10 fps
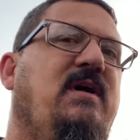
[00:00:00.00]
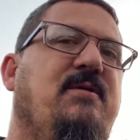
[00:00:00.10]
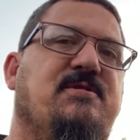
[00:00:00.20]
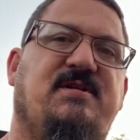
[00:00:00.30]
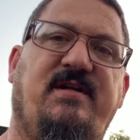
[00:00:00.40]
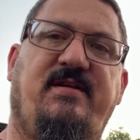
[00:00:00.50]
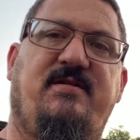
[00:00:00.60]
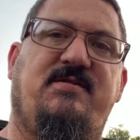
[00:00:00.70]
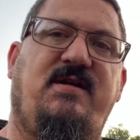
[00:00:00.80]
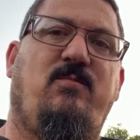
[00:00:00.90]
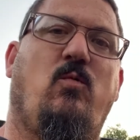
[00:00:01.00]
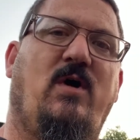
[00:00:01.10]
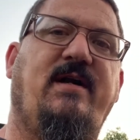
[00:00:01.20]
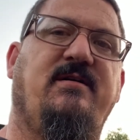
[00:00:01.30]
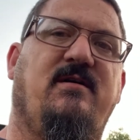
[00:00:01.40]
I was sitting in the Jeep
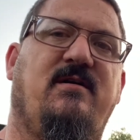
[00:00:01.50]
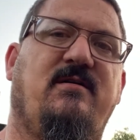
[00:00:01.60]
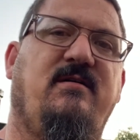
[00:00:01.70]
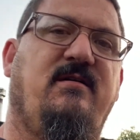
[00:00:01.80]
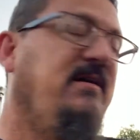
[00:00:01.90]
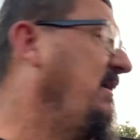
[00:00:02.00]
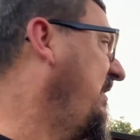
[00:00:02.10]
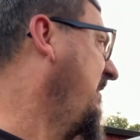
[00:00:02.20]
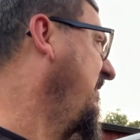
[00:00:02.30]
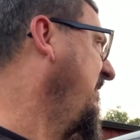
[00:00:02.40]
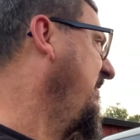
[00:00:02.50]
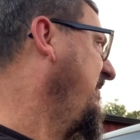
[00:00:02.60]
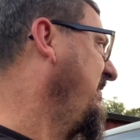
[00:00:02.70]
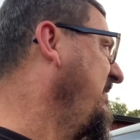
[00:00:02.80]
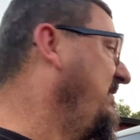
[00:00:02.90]
waiting on her, and
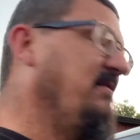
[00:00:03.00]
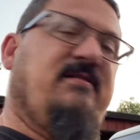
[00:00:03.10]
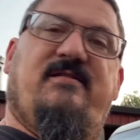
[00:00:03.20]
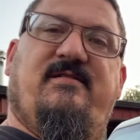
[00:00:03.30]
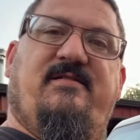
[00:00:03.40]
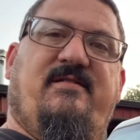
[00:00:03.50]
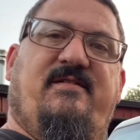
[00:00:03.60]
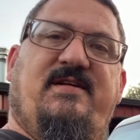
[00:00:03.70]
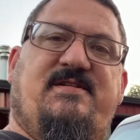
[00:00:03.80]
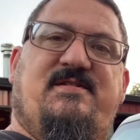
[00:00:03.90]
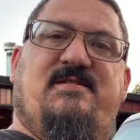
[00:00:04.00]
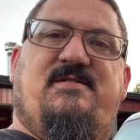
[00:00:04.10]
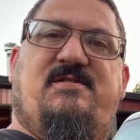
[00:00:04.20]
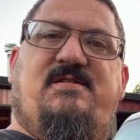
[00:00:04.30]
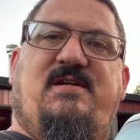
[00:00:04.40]
this
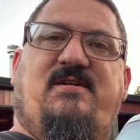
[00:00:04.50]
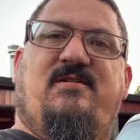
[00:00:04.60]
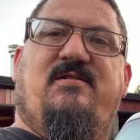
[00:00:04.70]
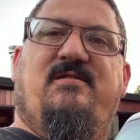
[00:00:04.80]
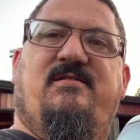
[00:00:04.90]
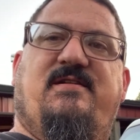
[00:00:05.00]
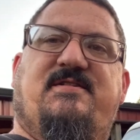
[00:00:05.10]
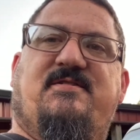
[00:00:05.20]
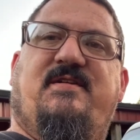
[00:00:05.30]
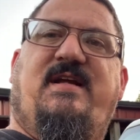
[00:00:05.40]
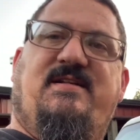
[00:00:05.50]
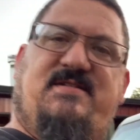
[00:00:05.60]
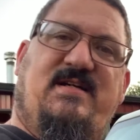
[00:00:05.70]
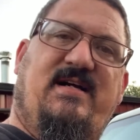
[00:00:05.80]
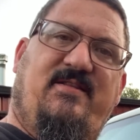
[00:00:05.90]
sticker that's on the
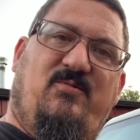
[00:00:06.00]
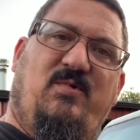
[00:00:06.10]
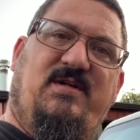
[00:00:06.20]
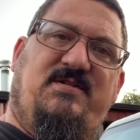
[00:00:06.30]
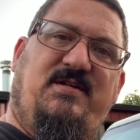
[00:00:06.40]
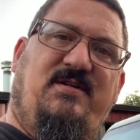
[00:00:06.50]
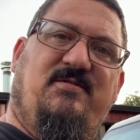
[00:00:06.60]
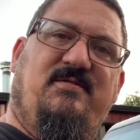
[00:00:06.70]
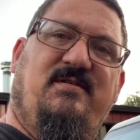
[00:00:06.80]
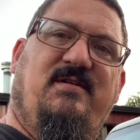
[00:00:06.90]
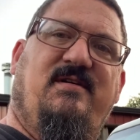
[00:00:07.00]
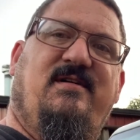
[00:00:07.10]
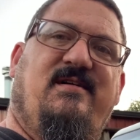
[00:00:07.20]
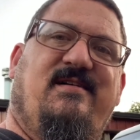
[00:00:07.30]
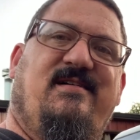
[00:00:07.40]
inside of the windshield,
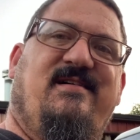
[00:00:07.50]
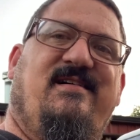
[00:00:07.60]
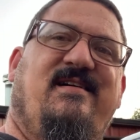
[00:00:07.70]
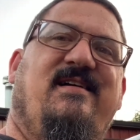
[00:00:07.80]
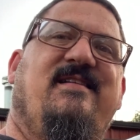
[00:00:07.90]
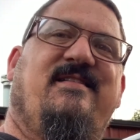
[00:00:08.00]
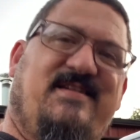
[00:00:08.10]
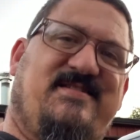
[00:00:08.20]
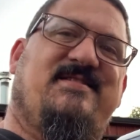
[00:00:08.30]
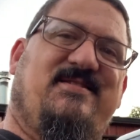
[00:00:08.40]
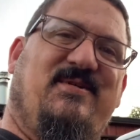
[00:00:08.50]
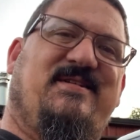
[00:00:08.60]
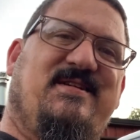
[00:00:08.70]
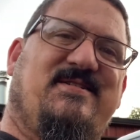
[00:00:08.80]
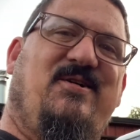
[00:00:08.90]
this is what
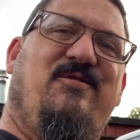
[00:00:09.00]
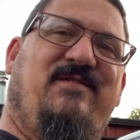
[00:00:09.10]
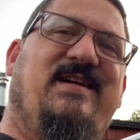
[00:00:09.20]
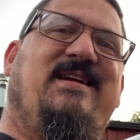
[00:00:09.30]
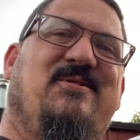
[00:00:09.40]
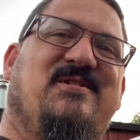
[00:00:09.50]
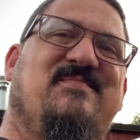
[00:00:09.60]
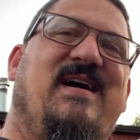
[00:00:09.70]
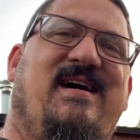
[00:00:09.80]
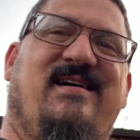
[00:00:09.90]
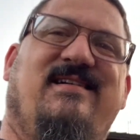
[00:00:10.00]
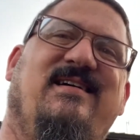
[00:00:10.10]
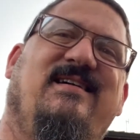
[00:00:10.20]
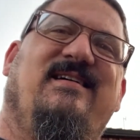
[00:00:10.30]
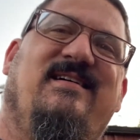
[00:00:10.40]
this whole video is about.
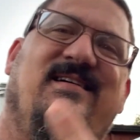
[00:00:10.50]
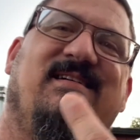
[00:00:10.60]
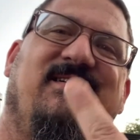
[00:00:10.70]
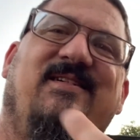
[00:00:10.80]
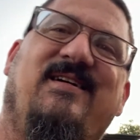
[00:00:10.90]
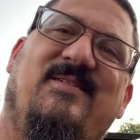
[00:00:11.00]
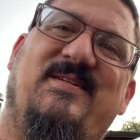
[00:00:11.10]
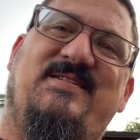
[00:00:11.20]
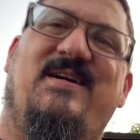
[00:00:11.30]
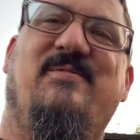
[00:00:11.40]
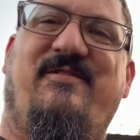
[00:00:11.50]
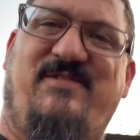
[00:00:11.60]
Come here, let me